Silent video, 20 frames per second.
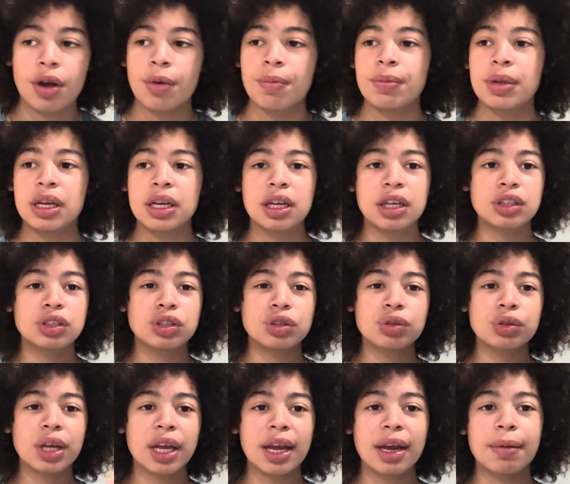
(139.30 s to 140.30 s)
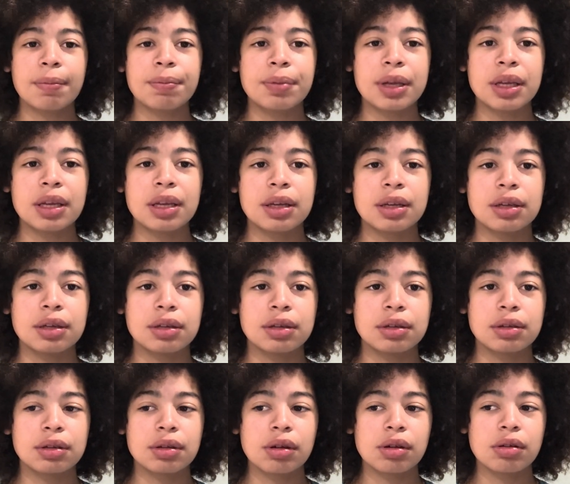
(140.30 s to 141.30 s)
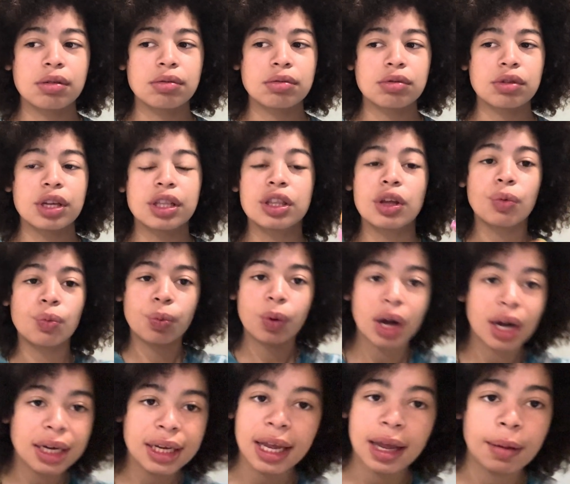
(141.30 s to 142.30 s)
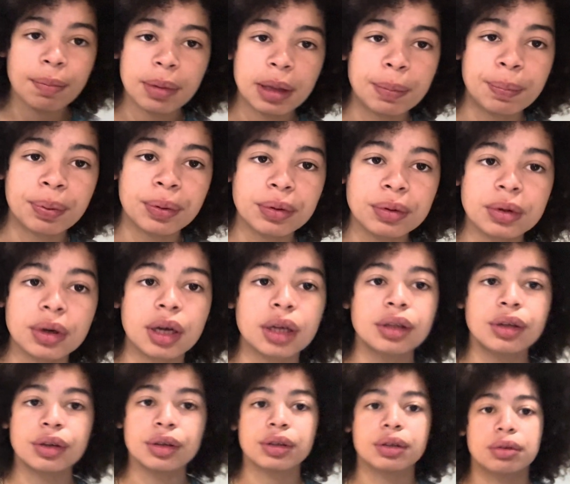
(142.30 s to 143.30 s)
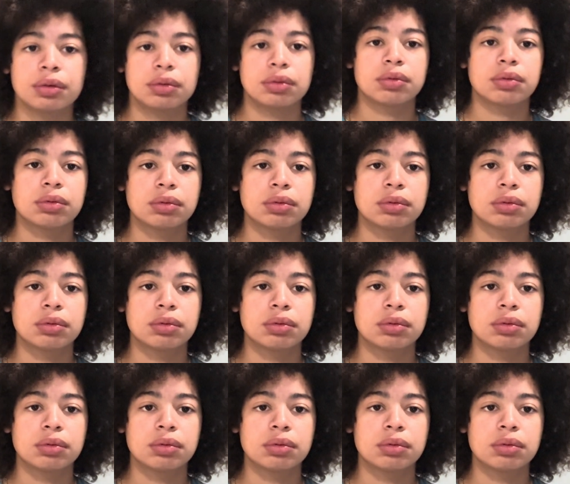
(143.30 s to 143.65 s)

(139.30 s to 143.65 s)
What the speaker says: Because the rug can't be pulled under you.